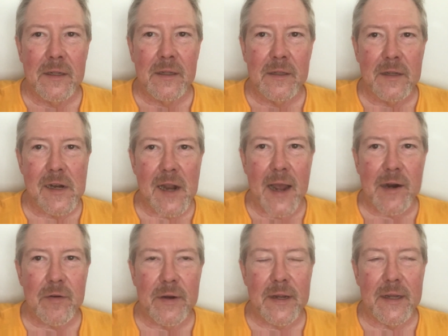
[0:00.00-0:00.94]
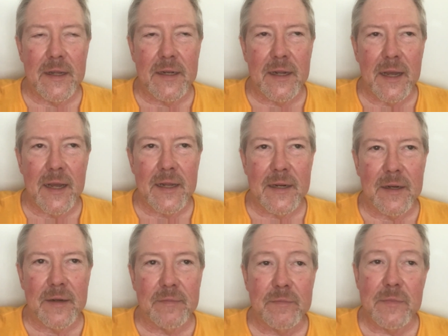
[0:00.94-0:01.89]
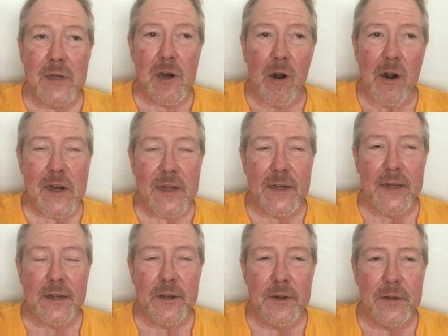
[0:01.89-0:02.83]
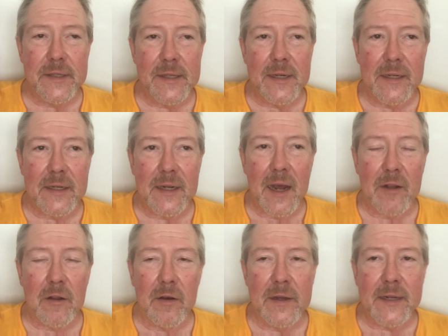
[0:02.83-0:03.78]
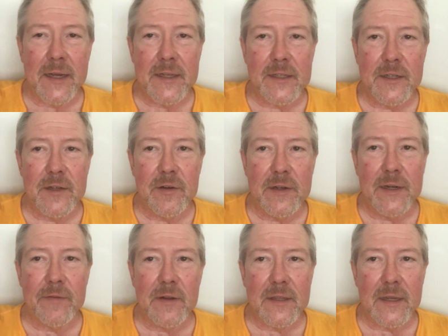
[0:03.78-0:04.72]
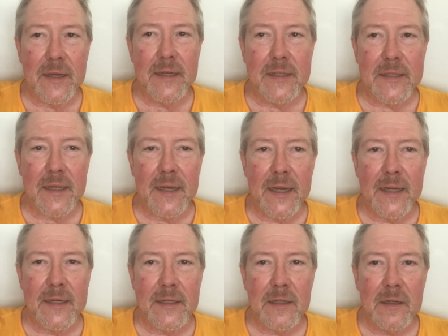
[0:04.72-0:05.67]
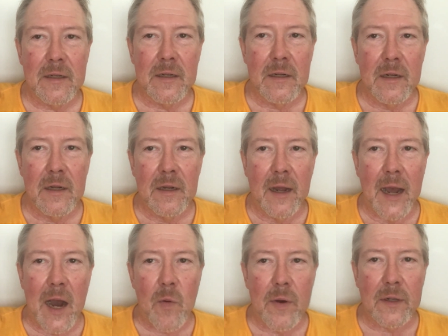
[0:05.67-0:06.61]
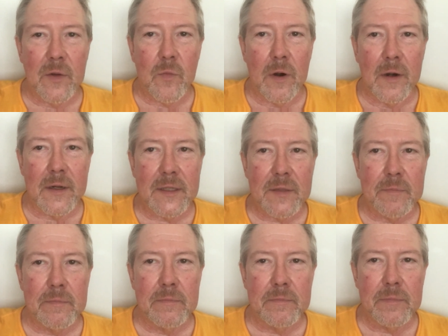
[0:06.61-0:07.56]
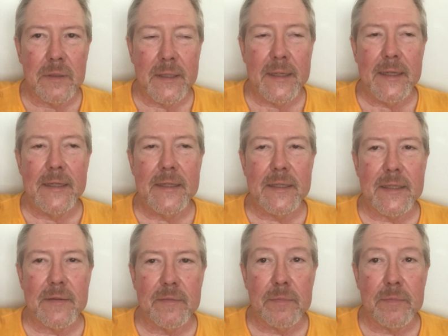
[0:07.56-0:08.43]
the Jackery and charging it and using it and how long it takes to do different things and how well it works, please